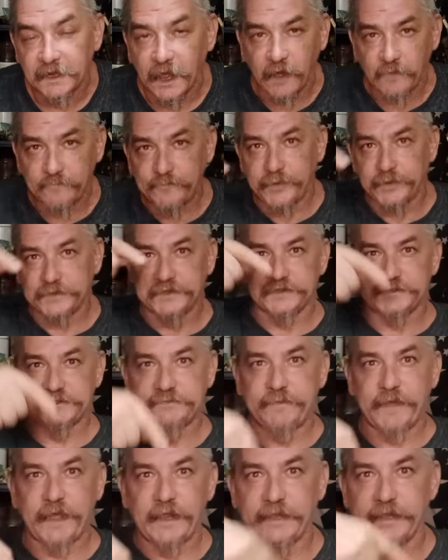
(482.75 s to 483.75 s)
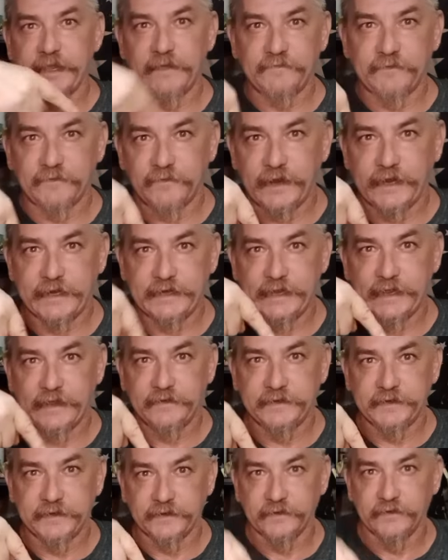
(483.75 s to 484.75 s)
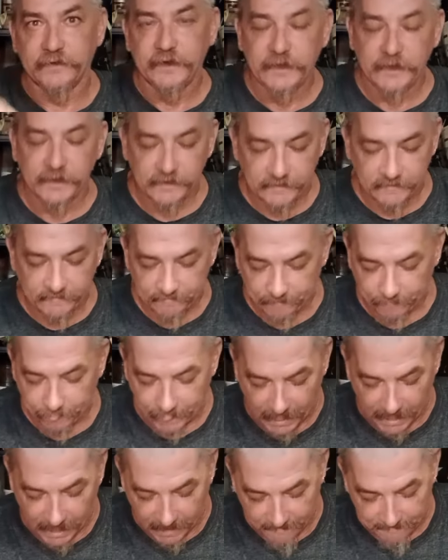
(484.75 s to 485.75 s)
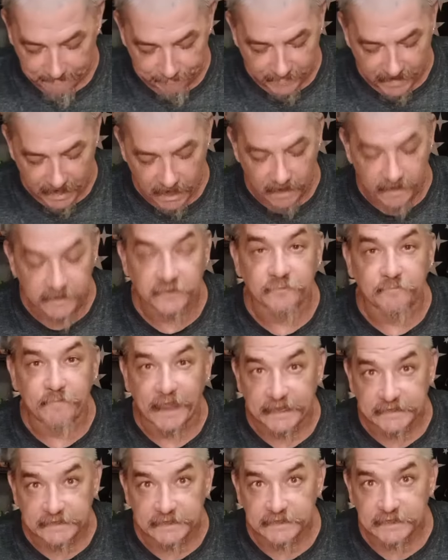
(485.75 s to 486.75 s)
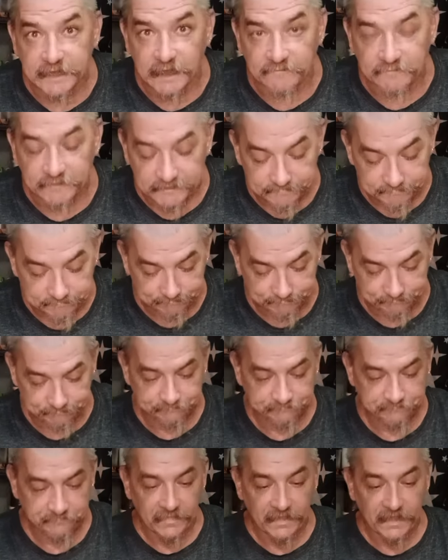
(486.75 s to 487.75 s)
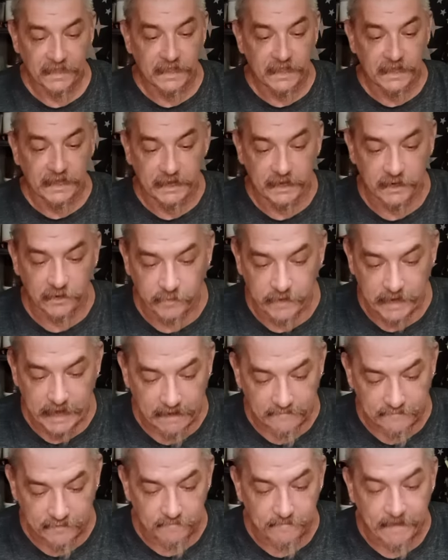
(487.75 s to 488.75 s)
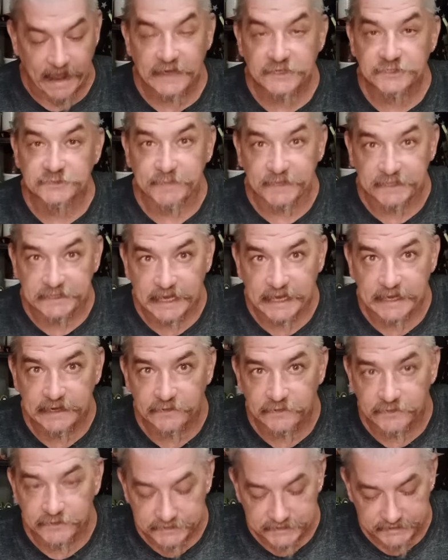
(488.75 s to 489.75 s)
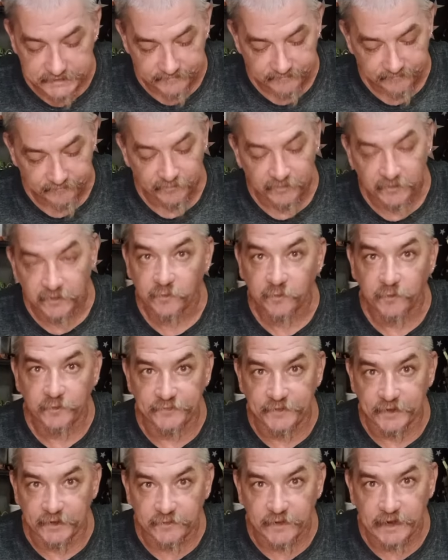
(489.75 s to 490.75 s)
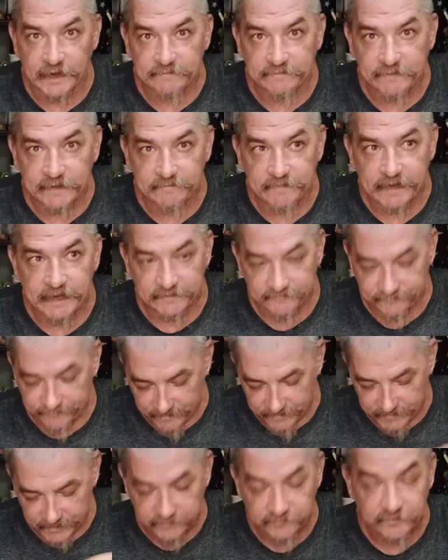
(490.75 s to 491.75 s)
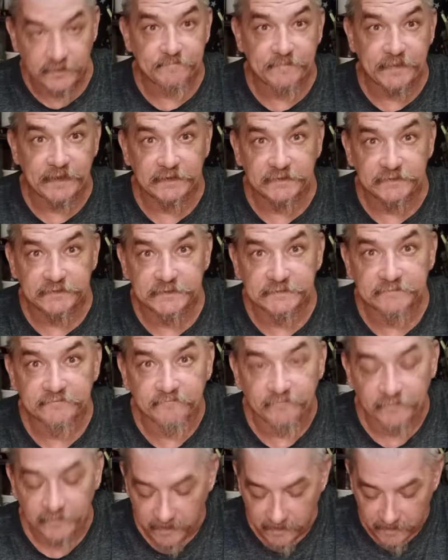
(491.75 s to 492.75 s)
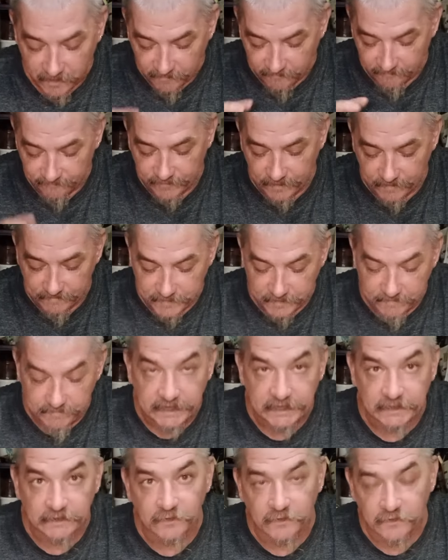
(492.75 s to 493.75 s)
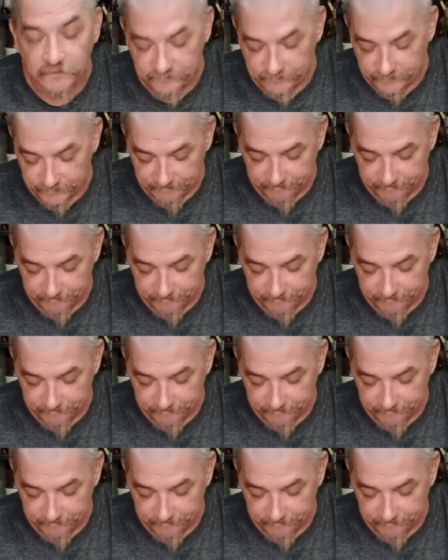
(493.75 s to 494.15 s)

I'll put the spelling of it right down here. It's baked in the oven. Here we have our mashed potatoes with the gravy made from the drippings from the meatloaf.